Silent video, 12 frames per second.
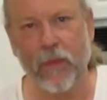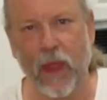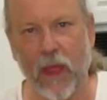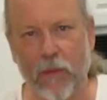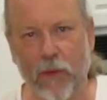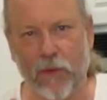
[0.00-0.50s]

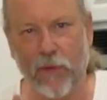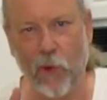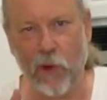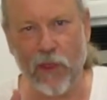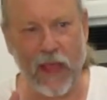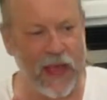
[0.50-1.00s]
And
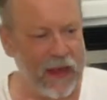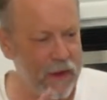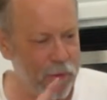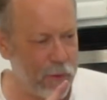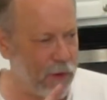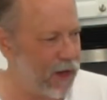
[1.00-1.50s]
before
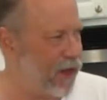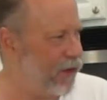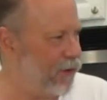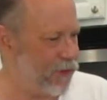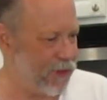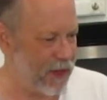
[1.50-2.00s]
that, one
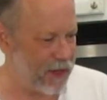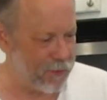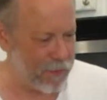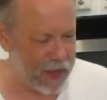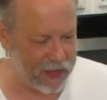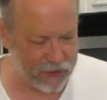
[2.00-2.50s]
other thing to
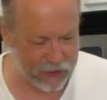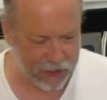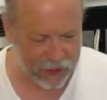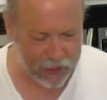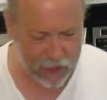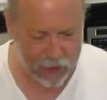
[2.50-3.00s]

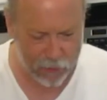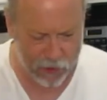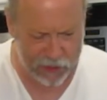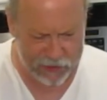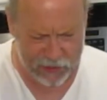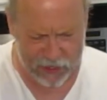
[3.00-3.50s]
mention,
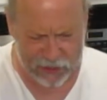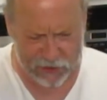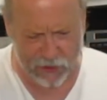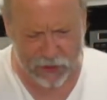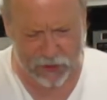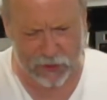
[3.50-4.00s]
once I
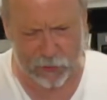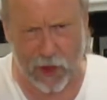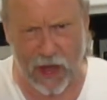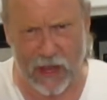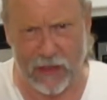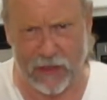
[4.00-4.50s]
started
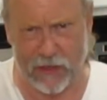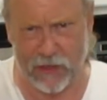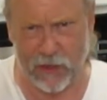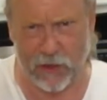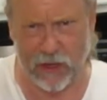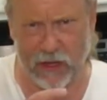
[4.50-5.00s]
spraying this,
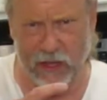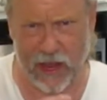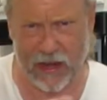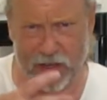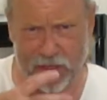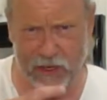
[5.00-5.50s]
and you can
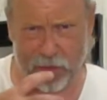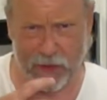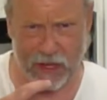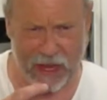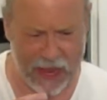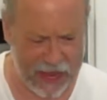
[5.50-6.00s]
kind of see
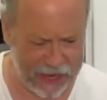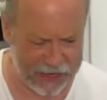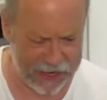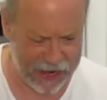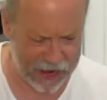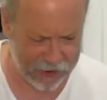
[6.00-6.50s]
me
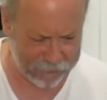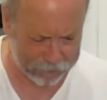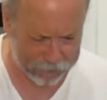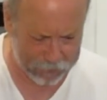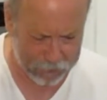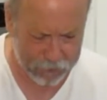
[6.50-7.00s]
gagging
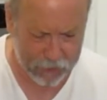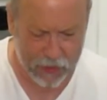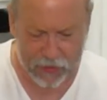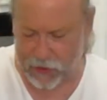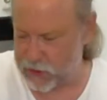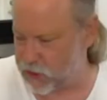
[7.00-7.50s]
now,
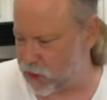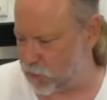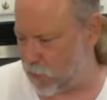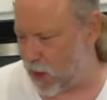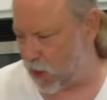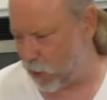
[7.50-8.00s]
the
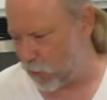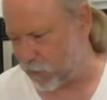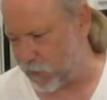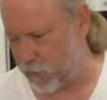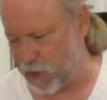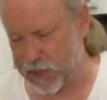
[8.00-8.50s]
smell
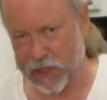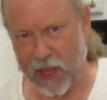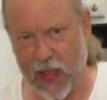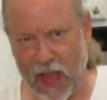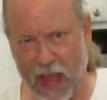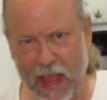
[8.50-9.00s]
from this
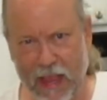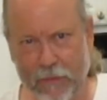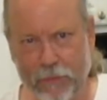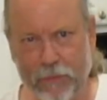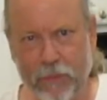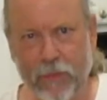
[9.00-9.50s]

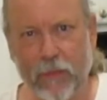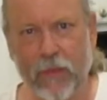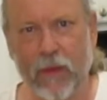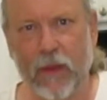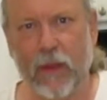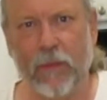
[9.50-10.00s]
lye
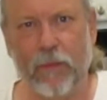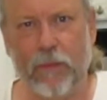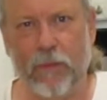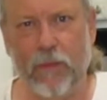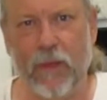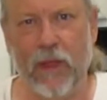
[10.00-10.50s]

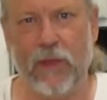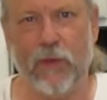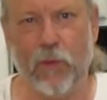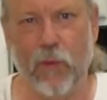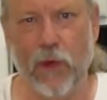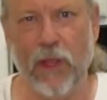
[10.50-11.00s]

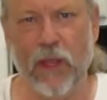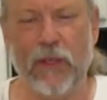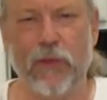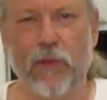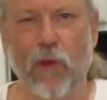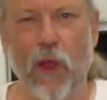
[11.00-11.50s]
is really
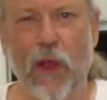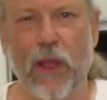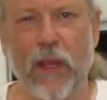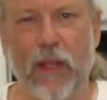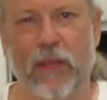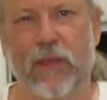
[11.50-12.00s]

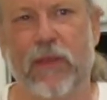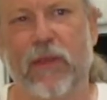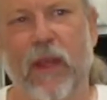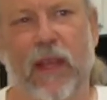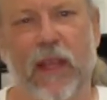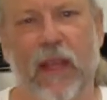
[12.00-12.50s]
strong, and it's
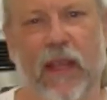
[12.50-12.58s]
like a